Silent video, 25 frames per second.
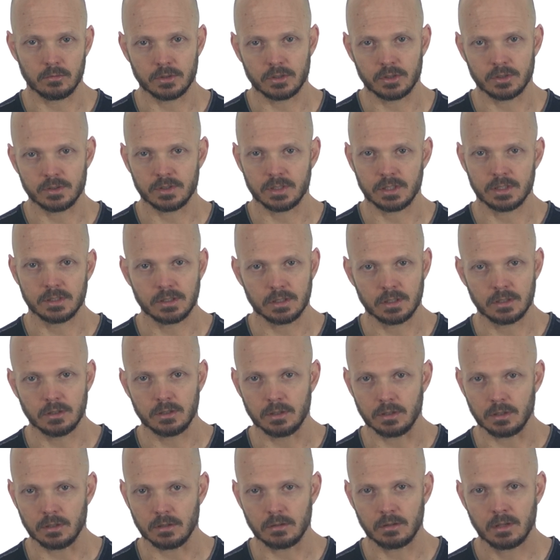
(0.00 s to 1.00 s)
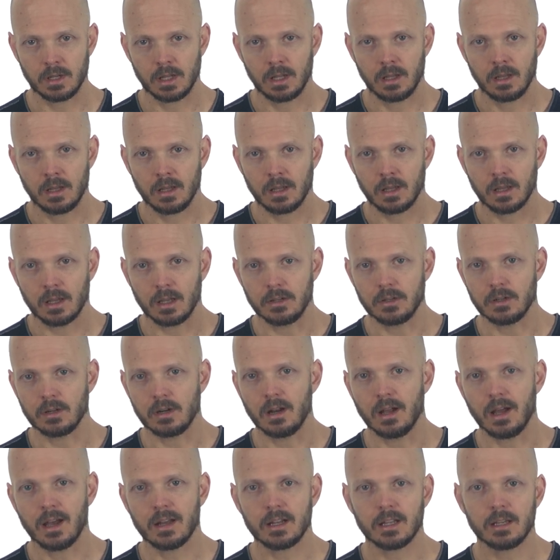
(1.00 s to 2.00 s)
which is easy to do, and you're
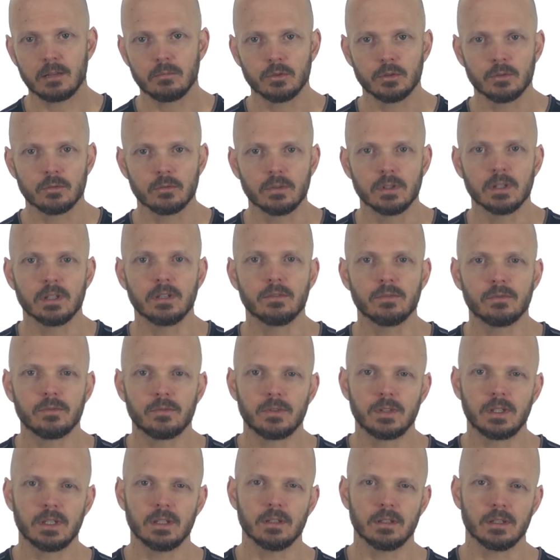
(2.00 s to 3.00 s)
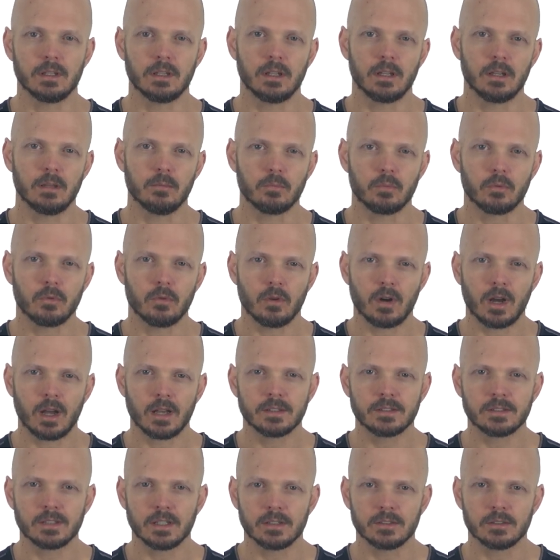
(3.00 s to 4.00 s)
not able to really feel it and
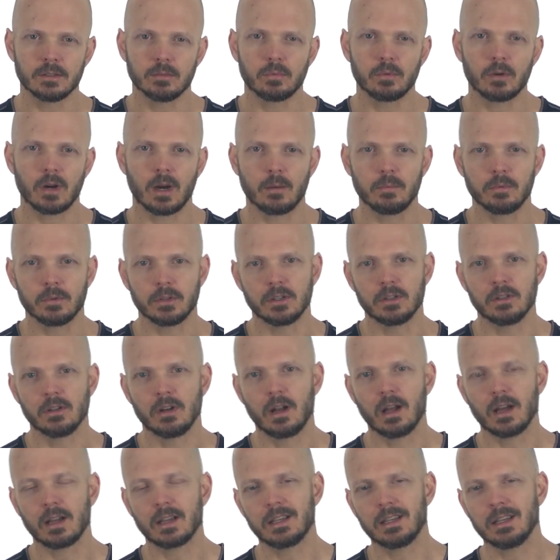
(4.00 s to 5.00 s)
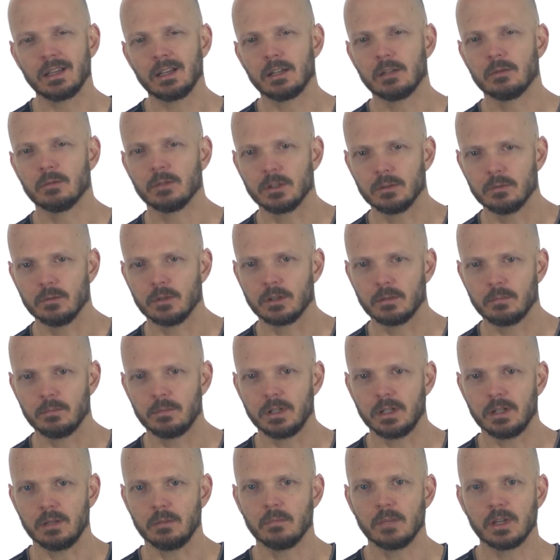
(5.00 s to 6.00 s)
process it properly, and you're not getting to where you want to
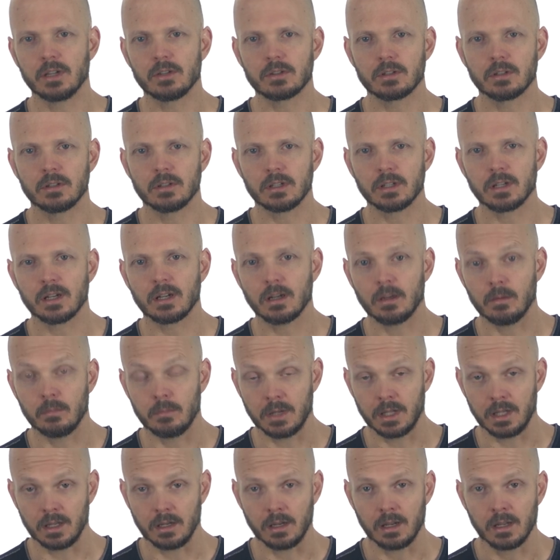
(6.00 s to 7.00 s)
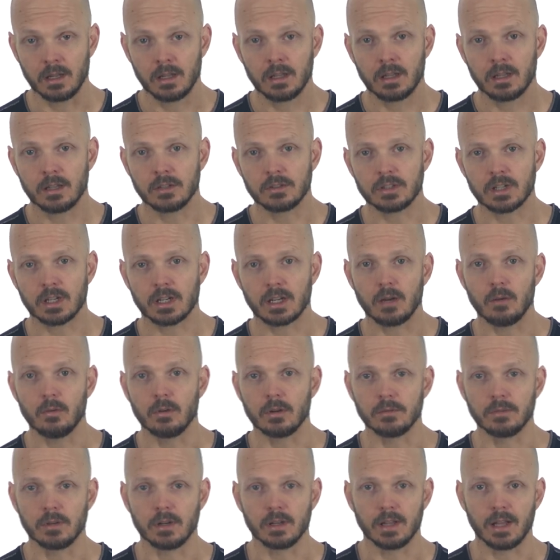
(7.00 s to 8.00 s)
be, make sure to come in and check out one
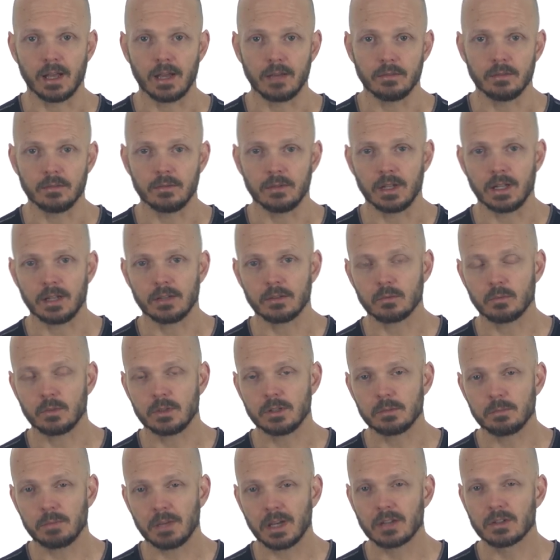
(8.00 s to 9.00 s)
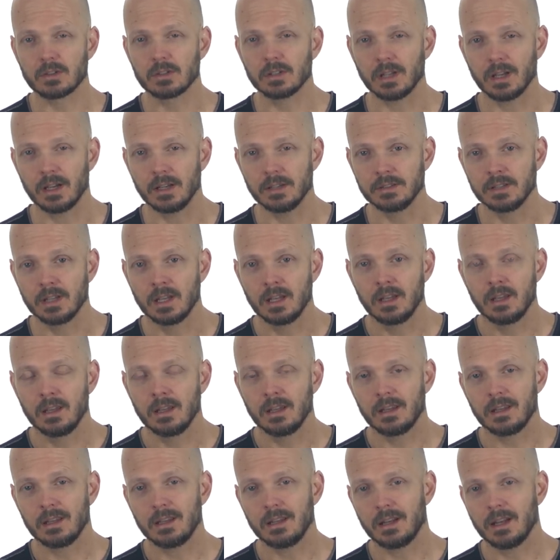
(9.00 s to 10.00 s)
of our live events. We specialize
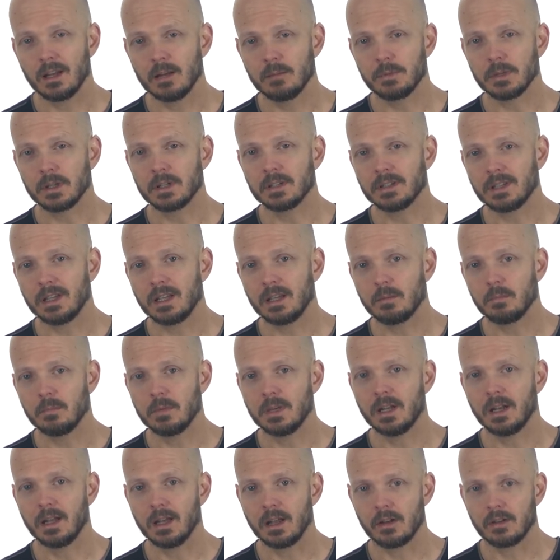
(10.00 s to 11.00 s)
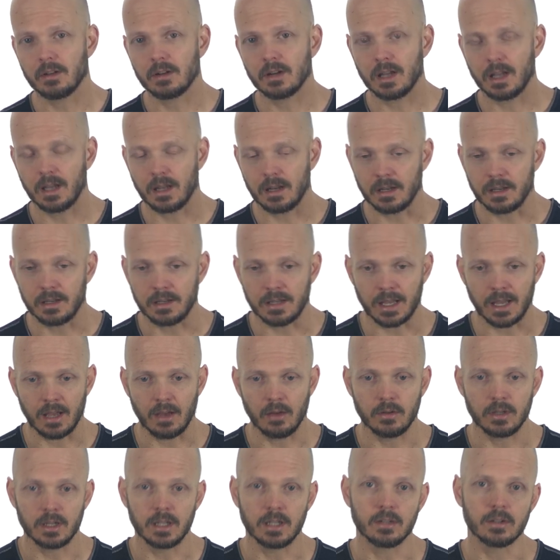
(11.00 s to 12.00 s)
in helping take men out of their head and
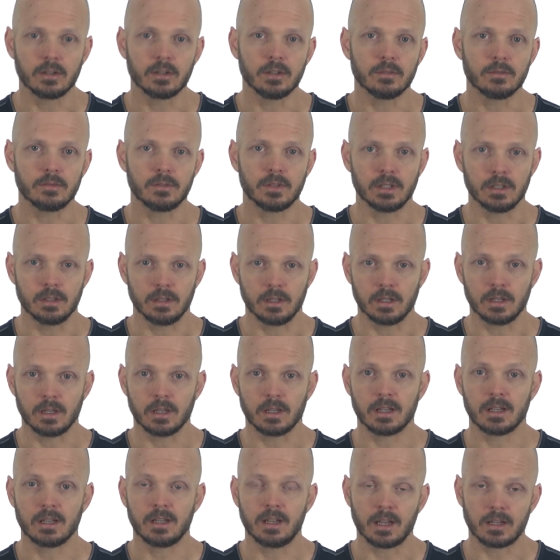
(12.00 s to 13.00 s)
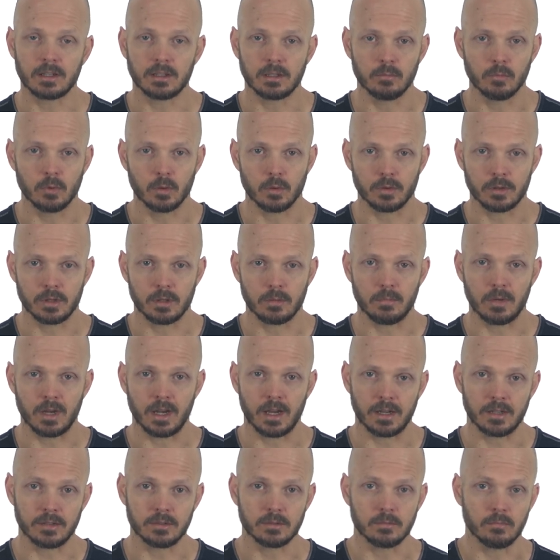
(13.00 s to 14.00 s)
down into the feeling and connecting more with their
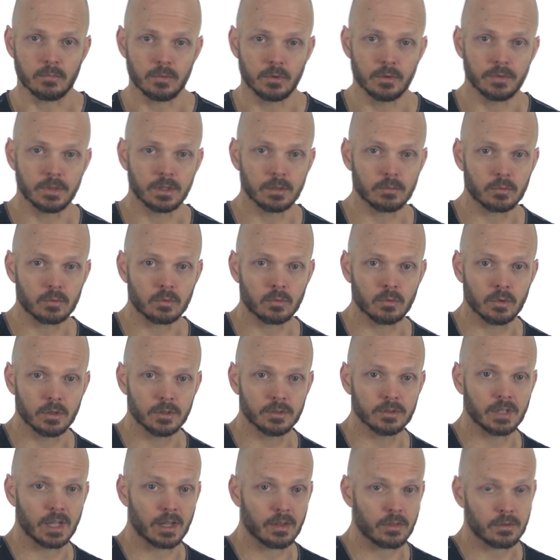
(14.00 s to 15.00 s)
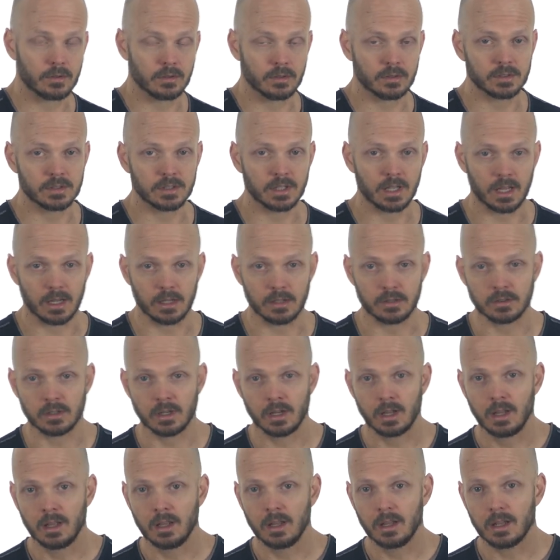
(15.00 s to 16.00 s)
bodies and moving them towards that third stage.
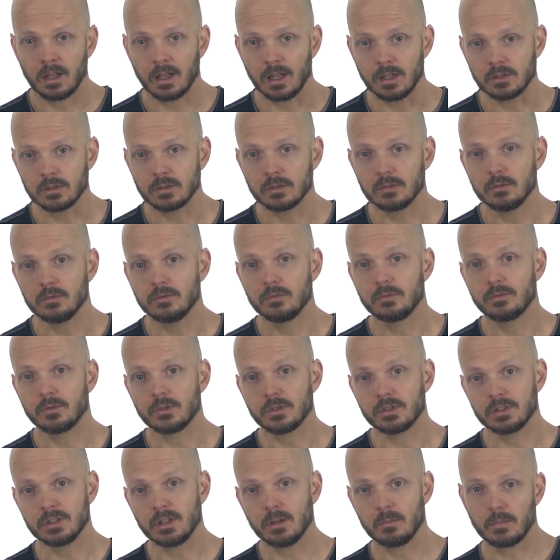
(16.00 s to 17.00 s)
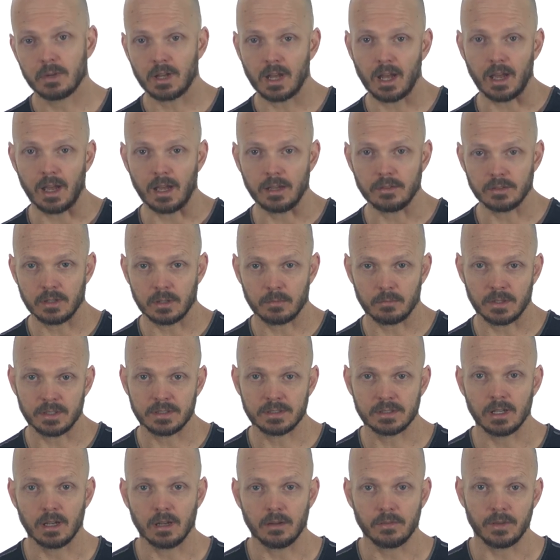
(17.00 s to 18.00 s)
And so for some guys like
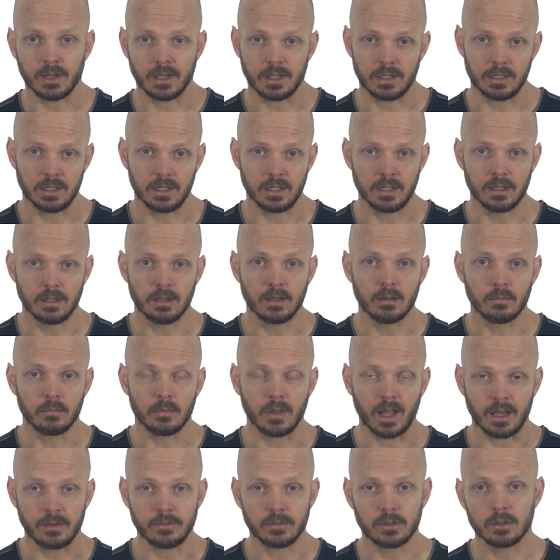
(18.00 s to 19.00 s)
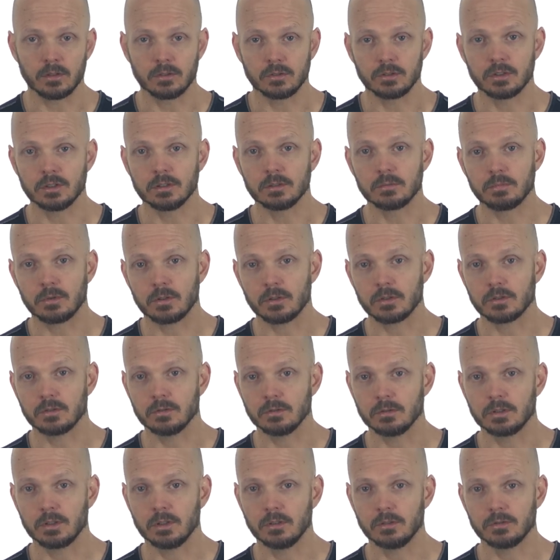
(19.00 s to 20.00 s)
myself, I needed live coaches,
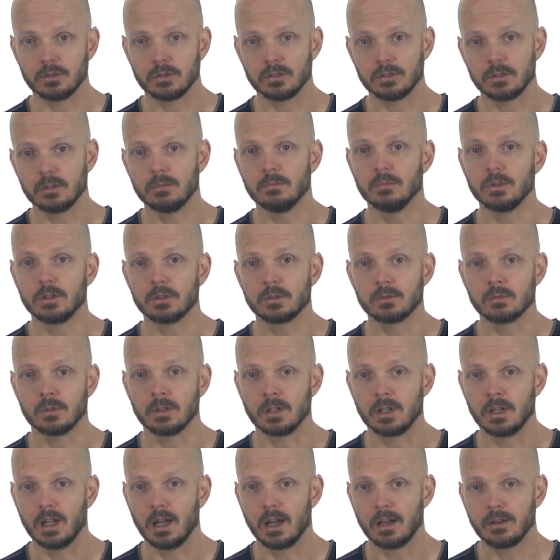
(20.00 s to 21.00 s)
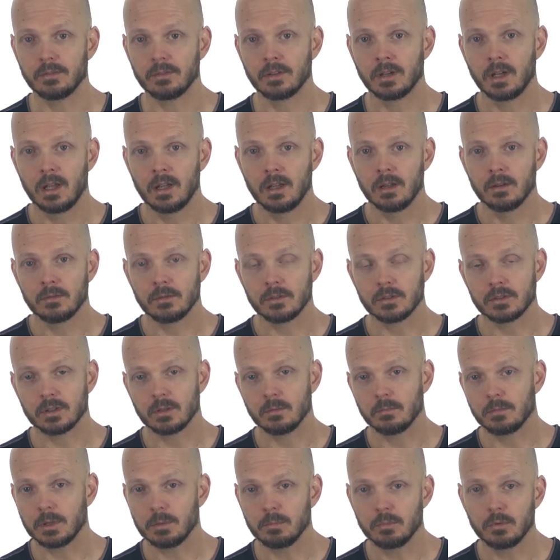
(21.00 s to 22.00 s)
personal coaches. The books weren't enough. For
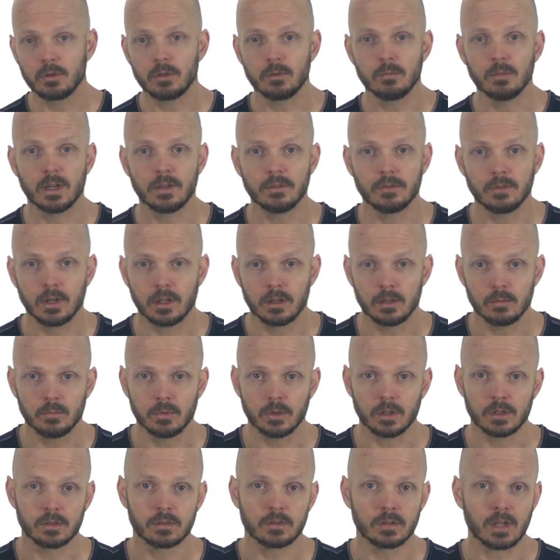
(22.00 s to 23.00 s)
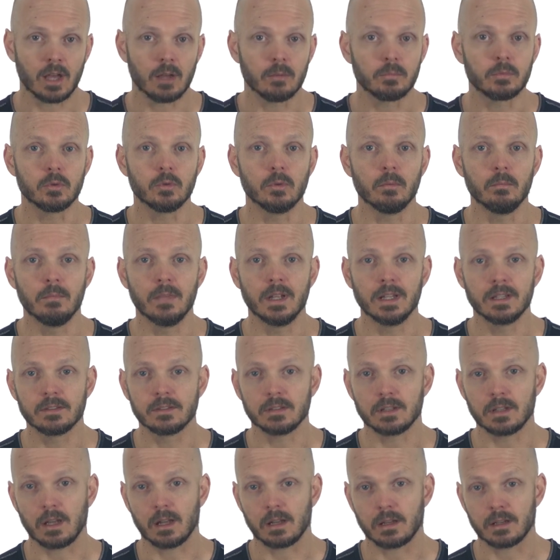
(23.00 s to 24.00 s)
some people, you might find the books help you
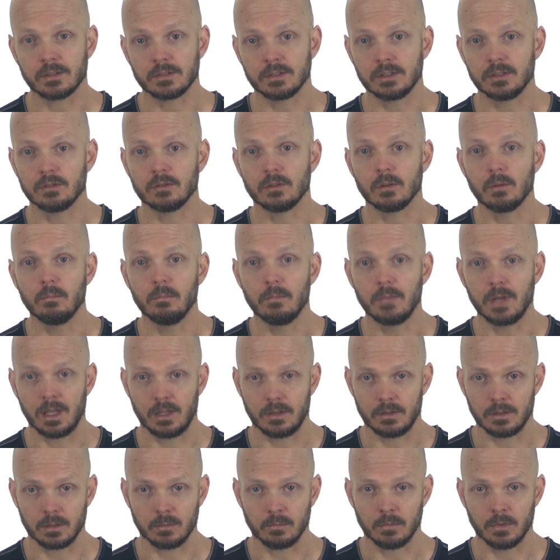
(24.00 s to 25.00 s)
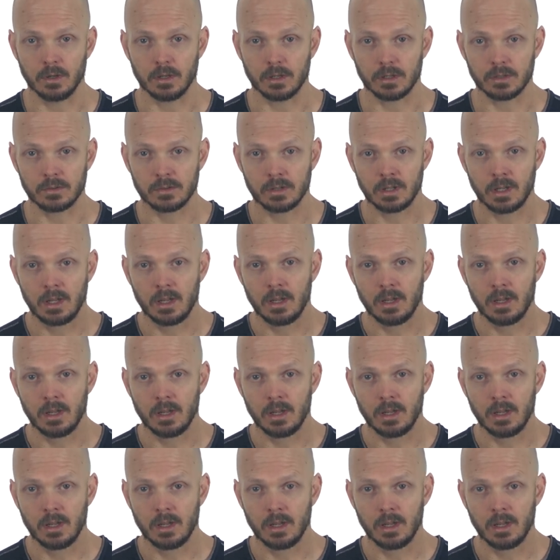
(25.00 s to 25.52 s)
immensely, because these are amazing books.